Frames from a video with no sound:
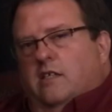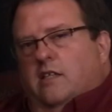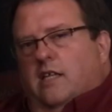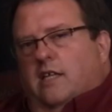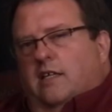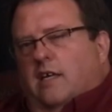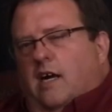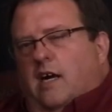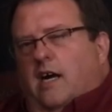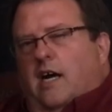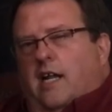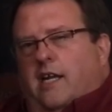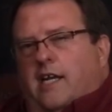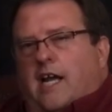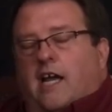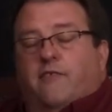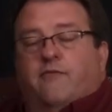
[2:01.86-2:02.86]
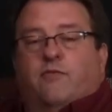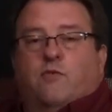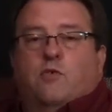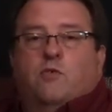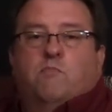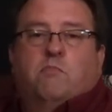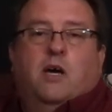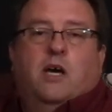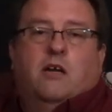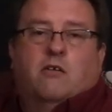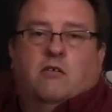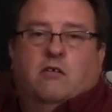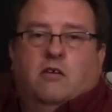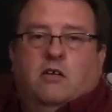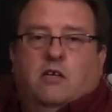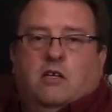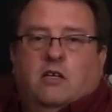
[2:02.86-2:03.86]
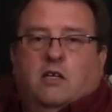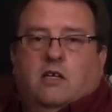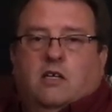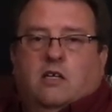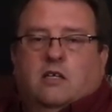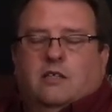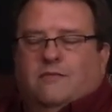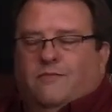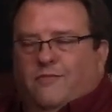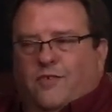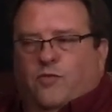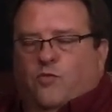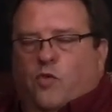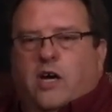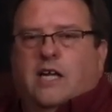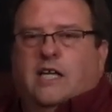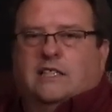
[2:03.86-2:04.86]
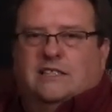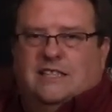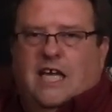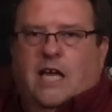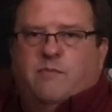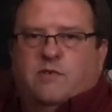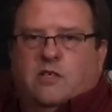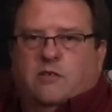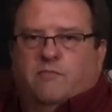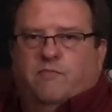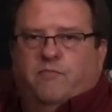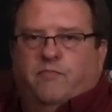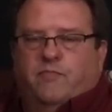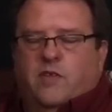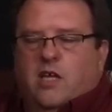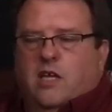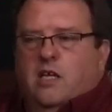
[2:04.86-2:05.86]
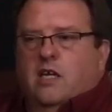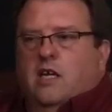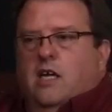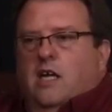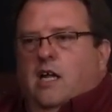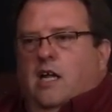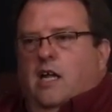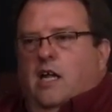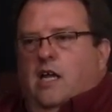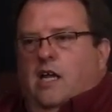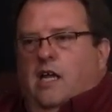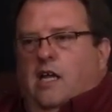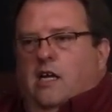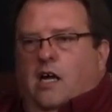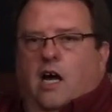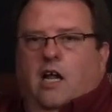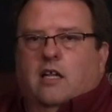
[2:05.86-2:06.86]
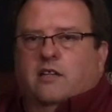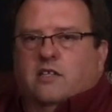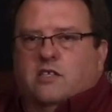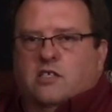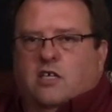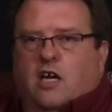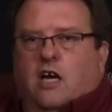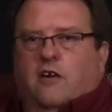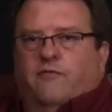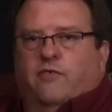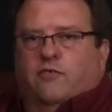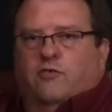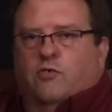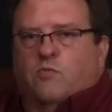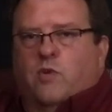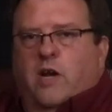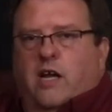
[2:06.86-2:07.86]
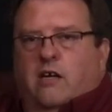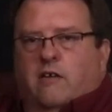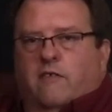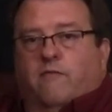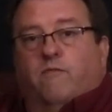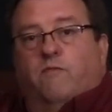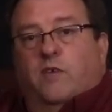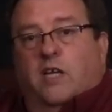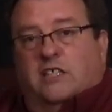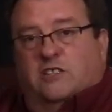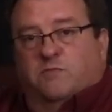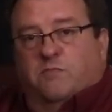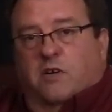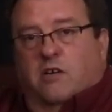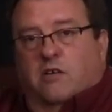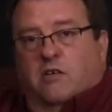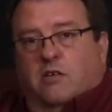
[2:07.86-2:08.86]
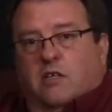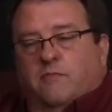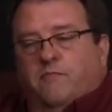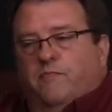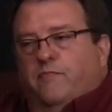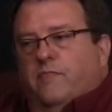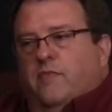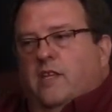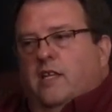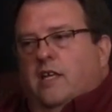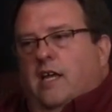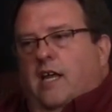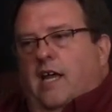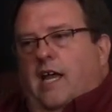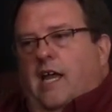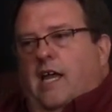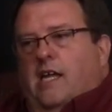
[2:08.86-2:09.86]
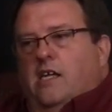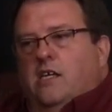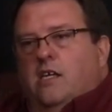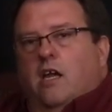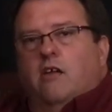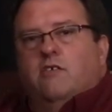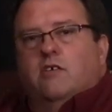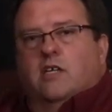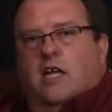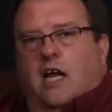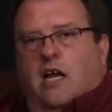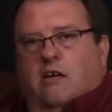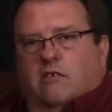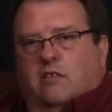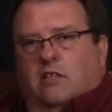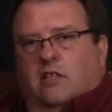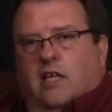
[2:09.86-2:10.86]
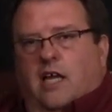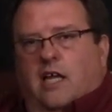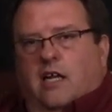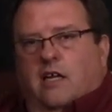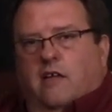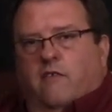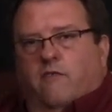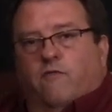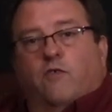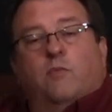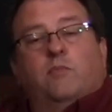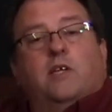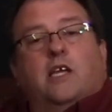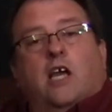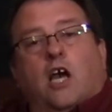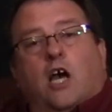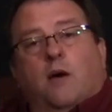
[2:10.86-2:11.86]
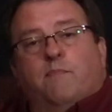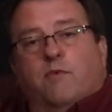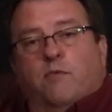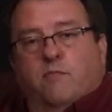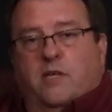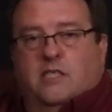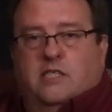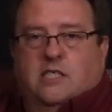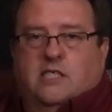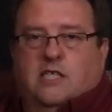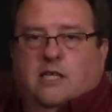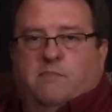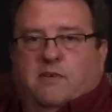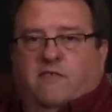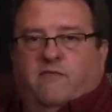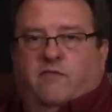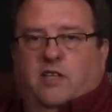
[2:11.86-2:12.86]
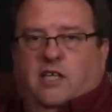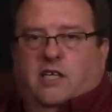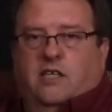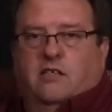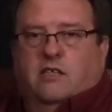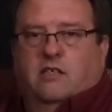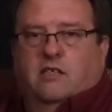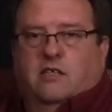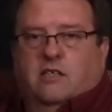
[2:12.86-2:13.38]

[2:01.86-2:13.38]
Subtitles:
like a hot knife through butter, with one exception. In all of the scuffles around Vicksburg, a Union ironclad from the upper Mississippi fleet,